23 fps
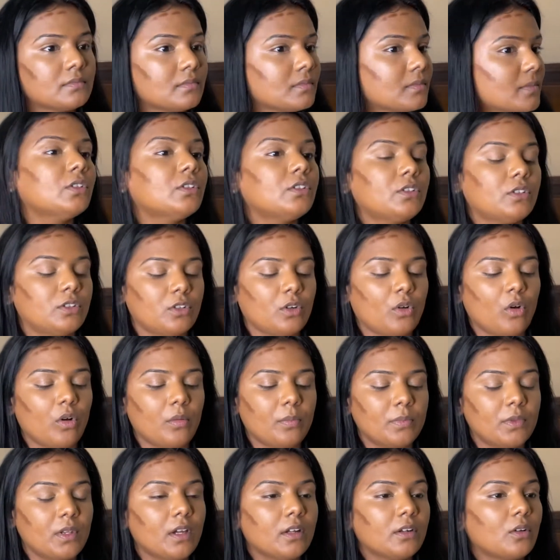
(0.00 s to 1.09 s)
To
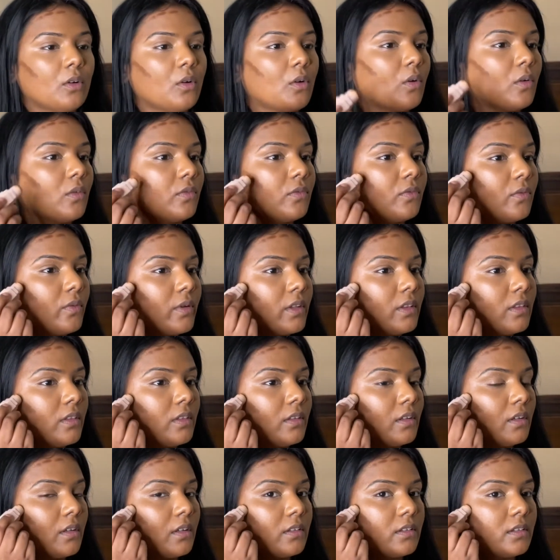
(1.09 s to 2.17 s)
top that off with
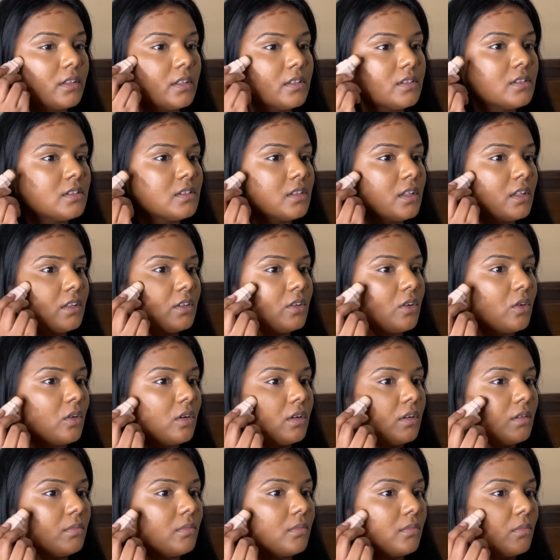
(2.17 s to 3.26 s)
this shade called